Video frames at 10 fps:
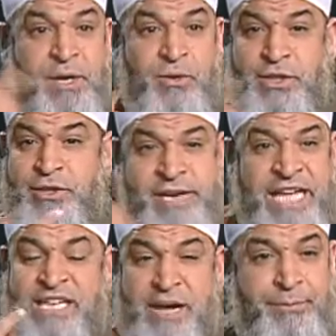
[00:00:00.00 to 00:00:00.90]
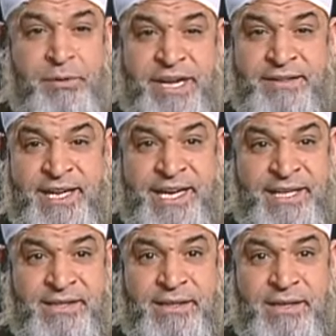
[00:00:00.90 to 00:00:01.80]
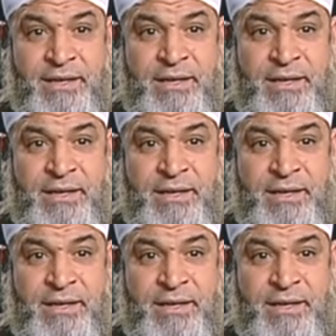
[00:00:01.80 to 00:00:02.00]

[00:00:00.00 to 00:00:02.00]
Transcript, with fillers: because you're not comprehending it